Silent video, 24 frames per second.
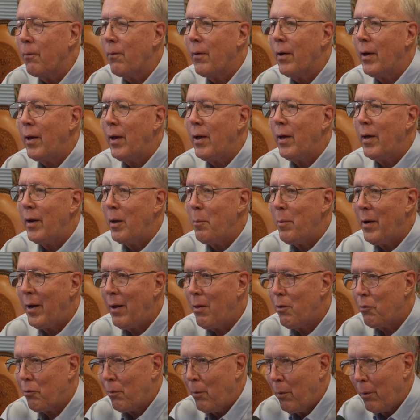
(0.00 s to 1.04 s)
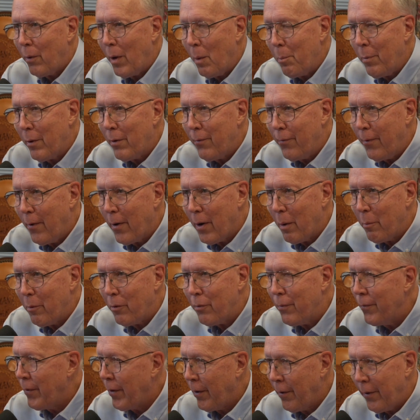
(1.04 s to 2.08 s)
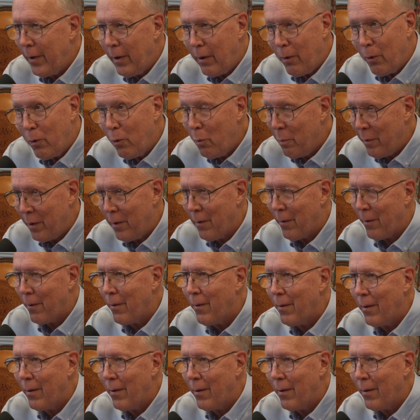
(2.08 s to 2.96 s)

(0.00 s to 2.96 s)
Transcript: Anybody that's grown up on a farm is very at home here.